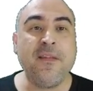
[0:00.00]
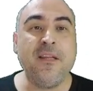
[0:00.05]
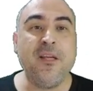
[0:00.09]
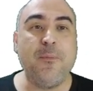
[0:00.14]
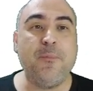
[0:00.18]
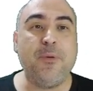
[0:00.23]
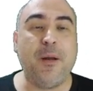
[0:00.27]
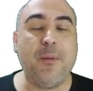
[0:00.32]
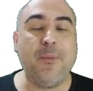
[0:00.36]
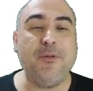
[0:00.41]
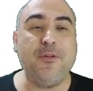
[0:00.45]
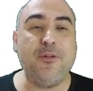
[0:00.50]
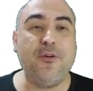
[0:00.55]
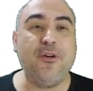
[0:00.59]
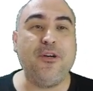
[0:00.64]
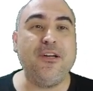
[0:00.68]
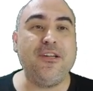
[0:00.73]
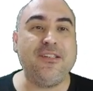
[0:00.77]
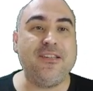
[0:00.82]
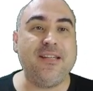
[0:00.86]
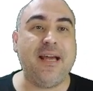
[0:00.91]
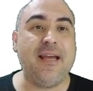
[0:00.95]
you probably don't
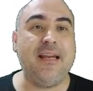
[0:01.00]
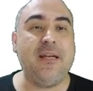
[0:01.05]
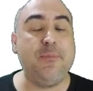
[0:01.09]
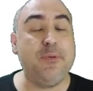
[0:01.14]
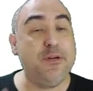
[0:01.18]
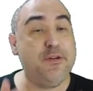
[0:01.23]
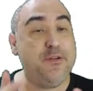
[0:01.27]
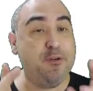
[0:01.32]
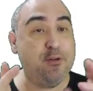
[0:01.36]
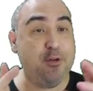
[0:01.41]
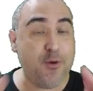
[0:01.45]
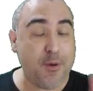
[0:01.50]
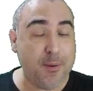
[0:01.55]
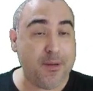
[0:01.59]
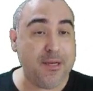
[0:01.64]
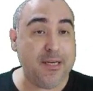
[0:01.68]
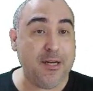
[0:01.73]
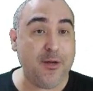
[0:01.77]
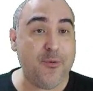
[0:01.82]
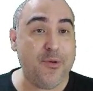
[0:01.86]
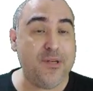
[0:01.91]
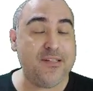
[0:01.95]
understand it, but if you know
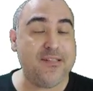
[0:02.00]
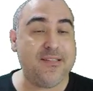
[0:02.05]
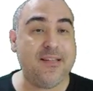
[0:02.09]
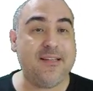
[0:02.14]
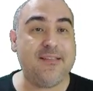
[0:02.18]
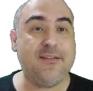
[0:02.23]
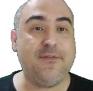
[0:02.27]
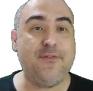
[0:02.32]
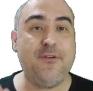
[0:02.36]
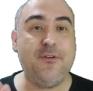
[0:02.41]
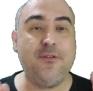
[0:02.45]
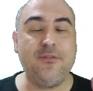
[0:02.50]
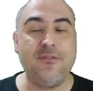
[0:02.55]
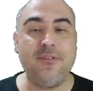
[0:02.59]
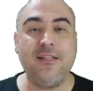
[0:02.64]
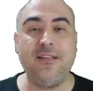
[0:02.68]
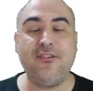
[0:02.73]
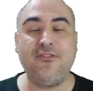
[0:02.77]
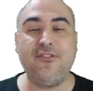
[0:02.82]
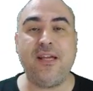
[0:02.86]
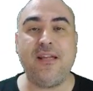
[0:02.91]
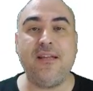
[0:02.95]
linguistics, if you
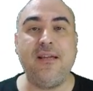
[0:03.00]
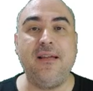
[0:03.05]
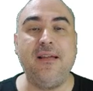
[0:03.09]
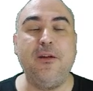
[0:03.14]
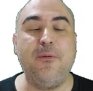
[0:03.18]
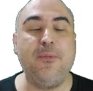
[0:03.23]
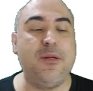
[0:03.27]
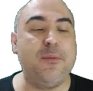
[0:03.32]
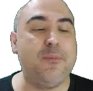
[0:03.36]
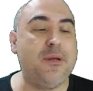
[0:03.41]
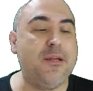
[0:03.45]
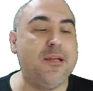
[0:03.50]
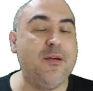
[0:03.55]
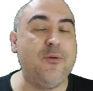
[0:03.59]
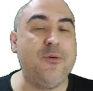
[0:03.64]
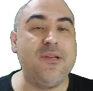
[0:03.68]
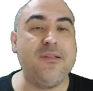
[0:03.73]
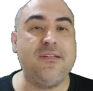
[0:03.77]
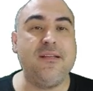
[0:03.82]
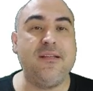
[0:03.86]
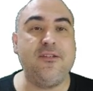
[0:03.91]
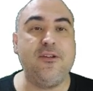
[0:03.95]
understand a little bit about
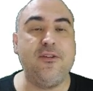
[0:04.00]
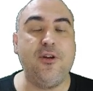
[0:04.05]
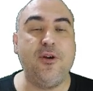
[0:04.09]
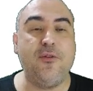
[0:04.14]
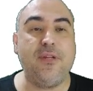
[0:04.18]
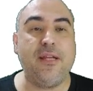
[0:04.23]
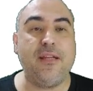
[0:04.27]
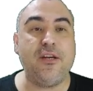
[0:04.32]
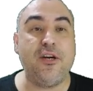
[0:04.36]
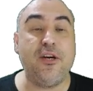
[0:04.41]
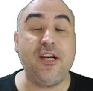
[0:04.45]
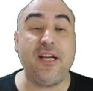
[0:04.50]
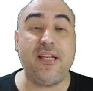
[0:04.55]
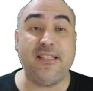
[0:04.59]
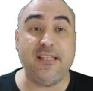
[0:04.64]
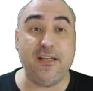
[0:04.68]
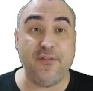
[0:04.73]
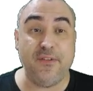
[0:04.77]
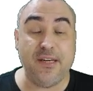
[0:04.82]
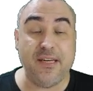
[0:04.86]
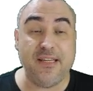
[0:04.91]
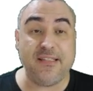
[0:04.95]
linguistics, you know that
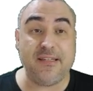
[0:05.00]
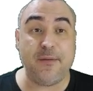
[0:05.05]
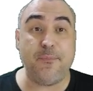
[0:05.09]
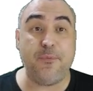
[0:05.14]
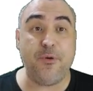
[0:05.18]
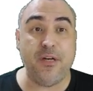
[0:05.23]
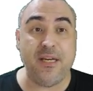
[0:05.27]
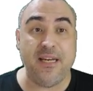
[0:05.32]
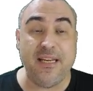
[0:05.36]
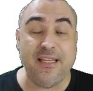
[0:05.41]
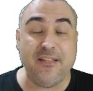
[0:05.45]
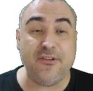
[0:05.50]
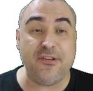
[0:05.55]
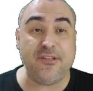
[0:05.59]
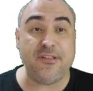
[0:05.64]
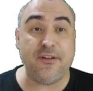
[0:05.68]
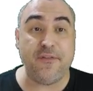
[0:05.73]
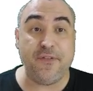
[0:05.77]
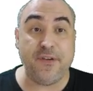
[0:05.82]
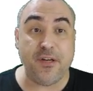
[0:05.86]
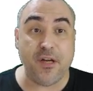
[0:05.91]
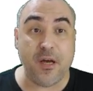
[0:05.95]
ergativity is a pretty
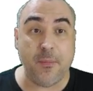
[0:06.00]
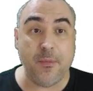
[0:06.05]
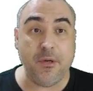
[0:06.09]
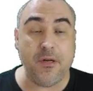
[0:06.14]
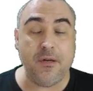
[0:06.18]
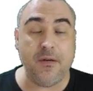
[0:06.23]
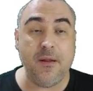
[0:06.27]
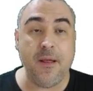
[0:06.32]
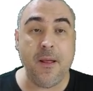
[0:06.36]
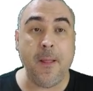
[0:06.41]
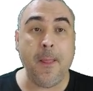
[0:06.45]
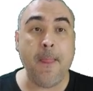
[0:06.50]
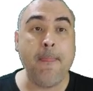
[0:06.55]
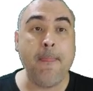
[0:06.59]
interesting phenomenon.